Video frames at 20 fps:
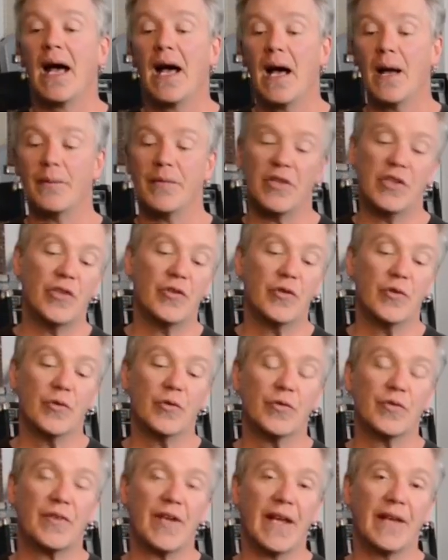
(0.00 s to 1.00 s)
You
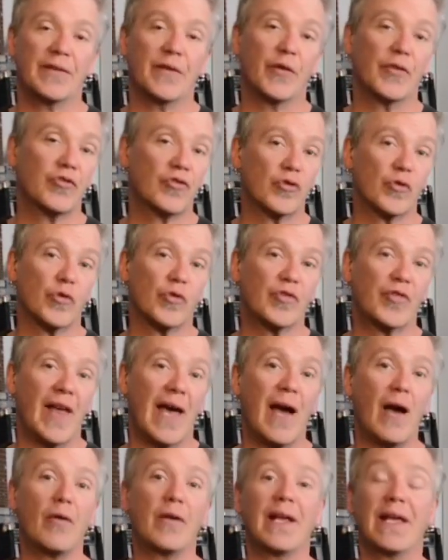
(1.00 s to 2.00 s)
take those screws
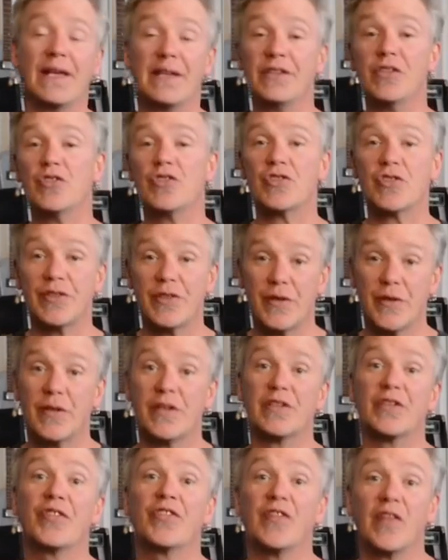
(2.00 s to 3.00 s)
out, and usually you can
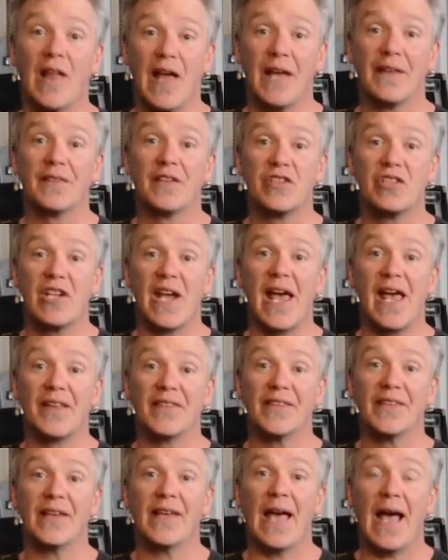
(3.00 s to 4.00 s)
just slide the
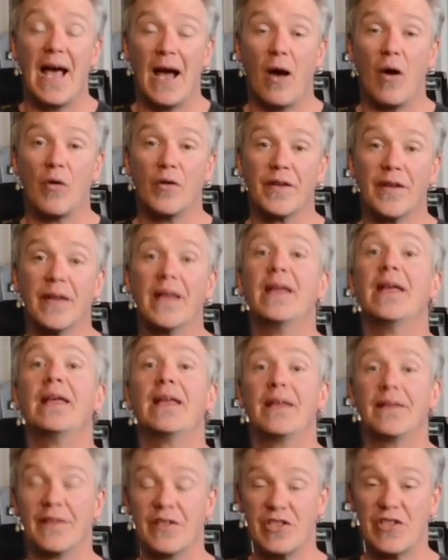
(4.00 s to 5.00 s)
chassis out.
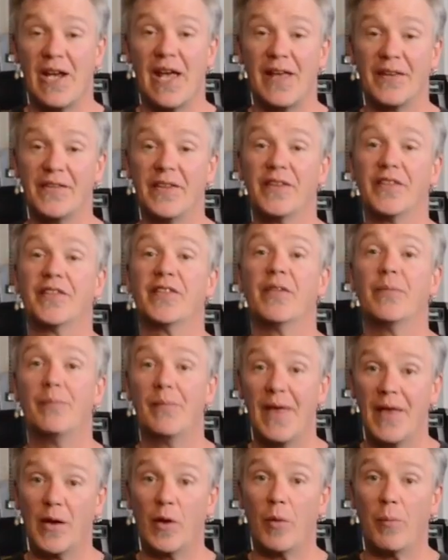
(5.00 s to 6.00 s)
The chassis is the
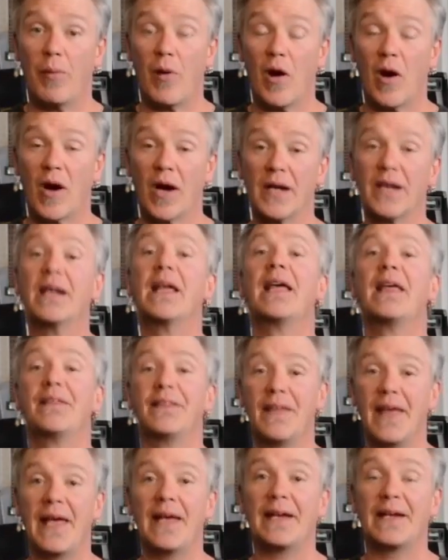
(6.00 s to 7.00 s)
metal part
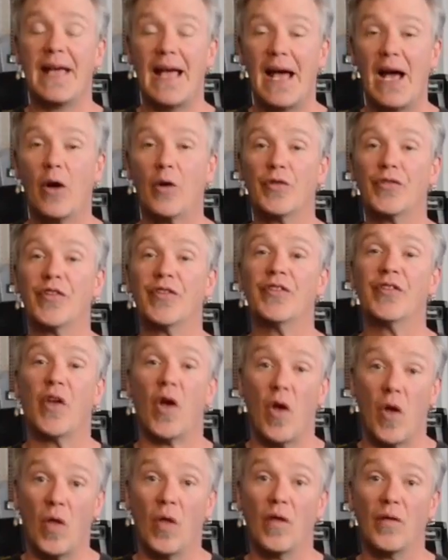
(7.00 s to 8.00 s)
that houses
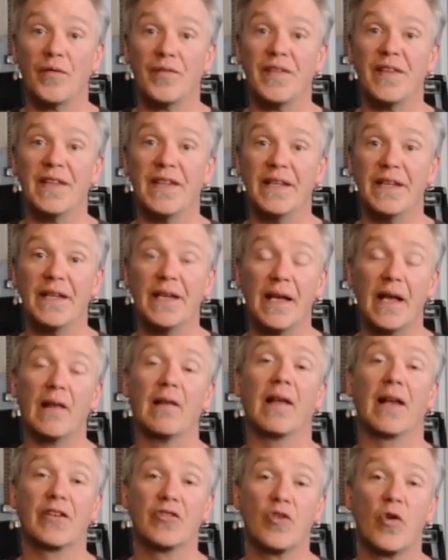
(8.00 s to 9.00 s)
all of the
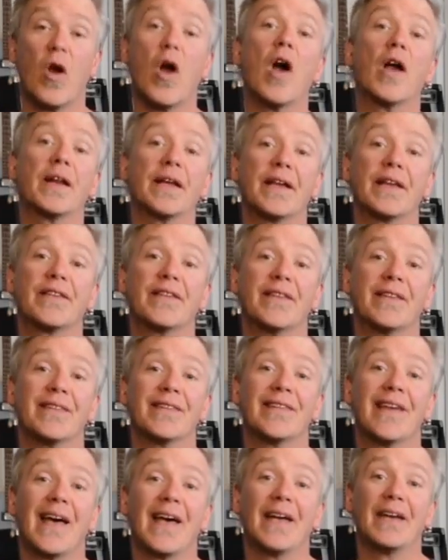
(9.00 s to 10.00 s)
electronics
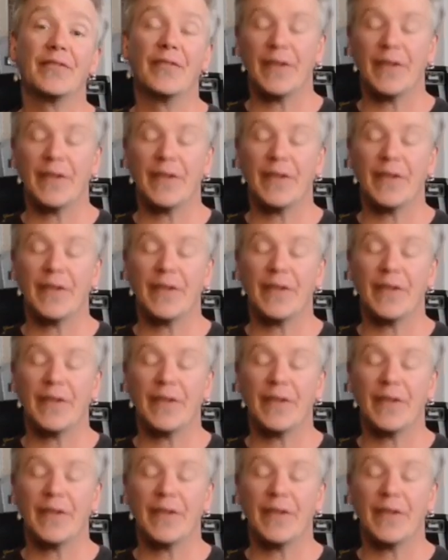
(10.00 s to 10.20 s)
inside of it.